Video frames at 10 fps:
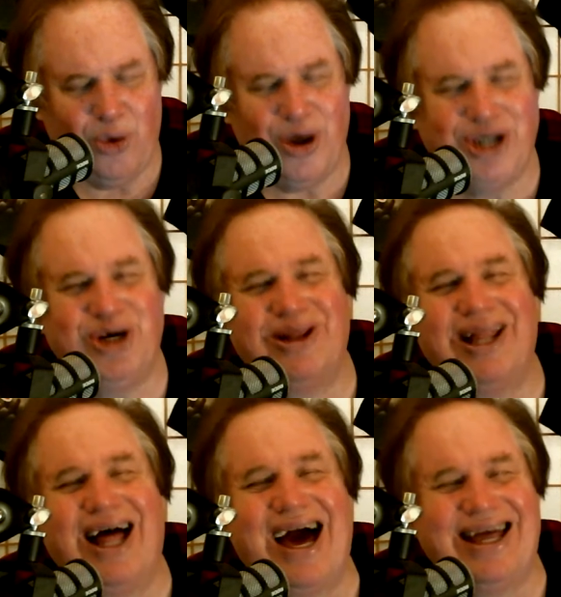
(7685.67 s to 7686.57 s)
Richard
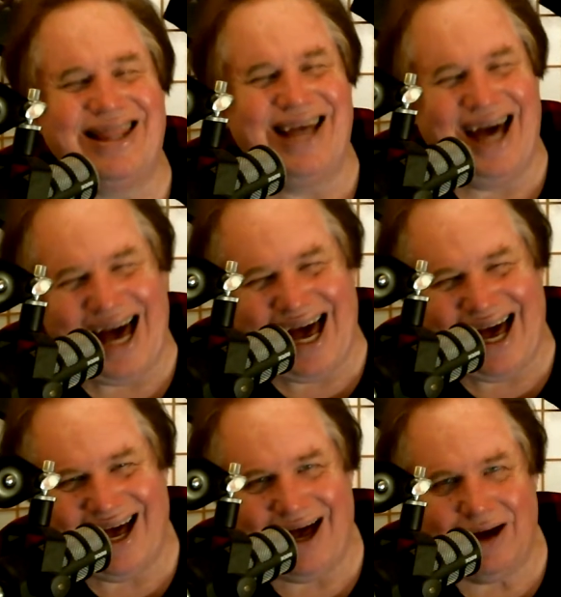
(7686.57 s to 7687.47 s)
Lyon.
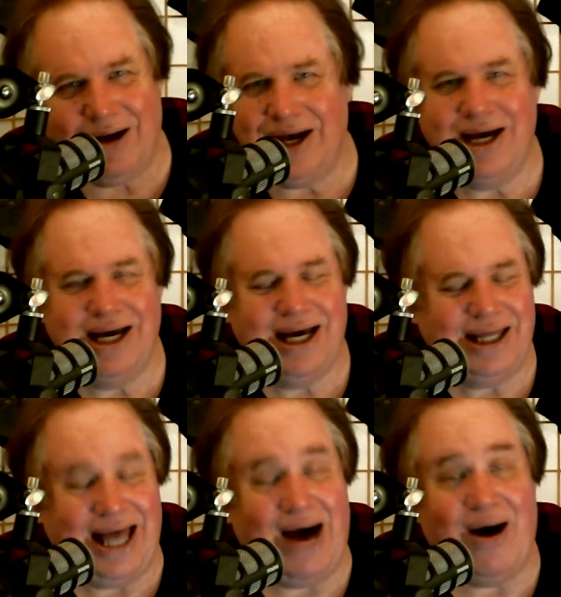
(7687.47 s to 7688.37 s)

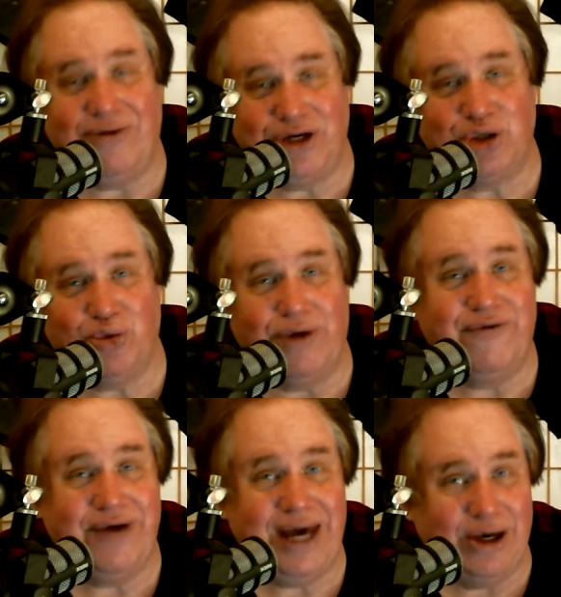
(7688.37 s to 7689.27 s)
Now I've just
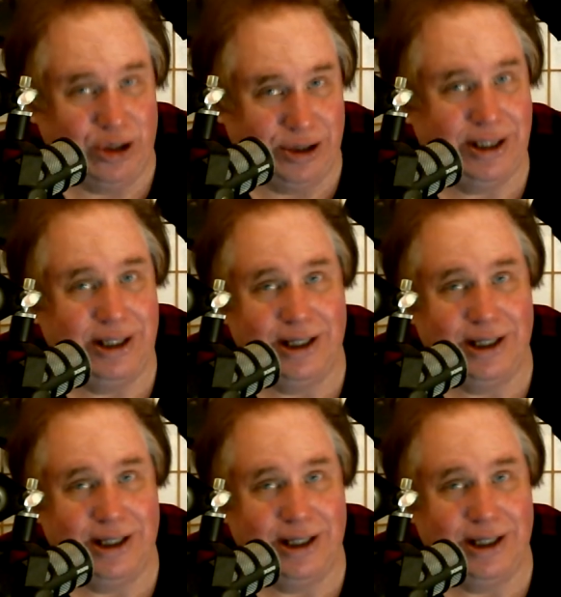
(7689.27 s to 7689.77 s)
revealed